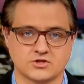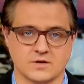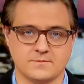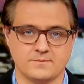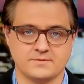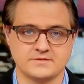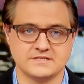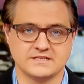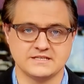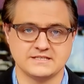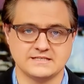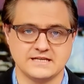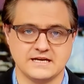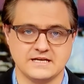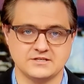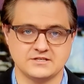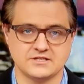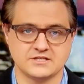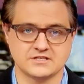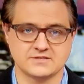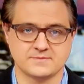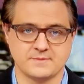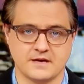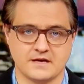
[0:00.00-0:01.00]
has the
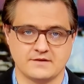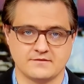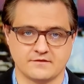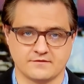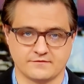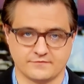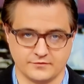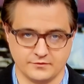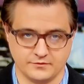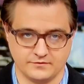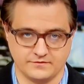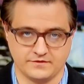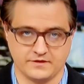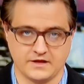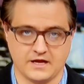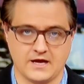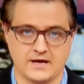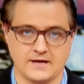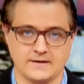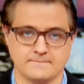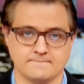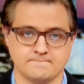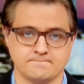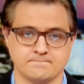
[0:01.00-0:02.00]
attention span of a fruit
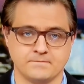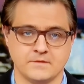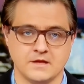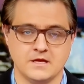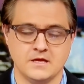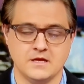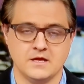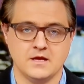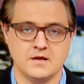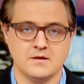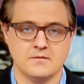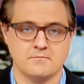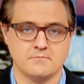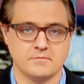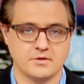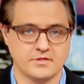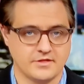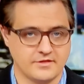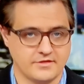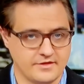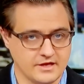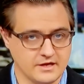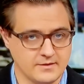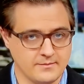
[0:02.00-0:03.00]
fly. But the
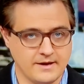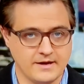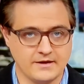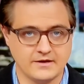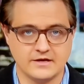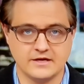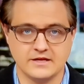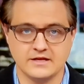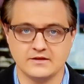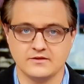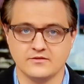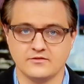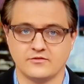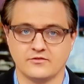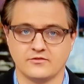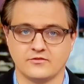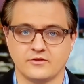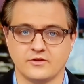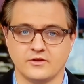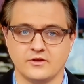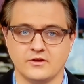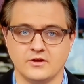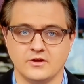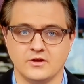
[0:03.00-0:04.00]
thing about it
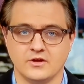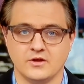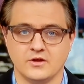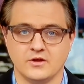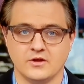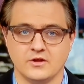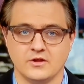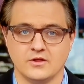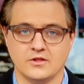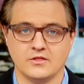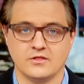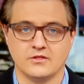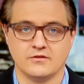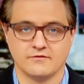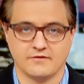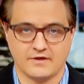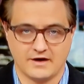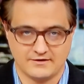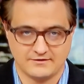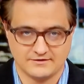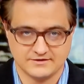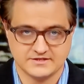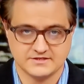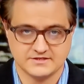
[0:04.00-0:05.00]
is, the virus is